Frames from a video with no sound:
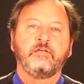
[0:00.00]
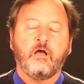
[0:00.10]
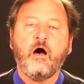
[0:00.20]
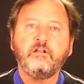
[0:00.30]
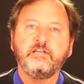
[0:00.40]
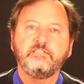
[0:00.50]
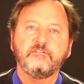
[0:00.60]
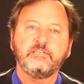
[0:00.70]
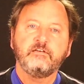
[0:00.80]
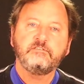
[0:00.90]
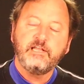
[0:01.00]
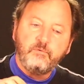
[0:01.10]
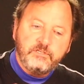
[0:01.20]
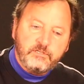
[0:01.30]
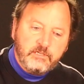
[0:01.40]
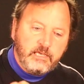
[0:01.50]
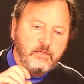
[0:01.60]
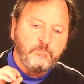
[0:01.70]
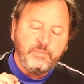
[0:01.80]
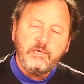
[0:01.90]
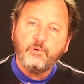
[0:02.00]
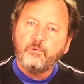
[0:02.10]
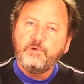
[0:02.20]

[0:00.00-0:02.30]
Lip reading: colonies of cells, now we get people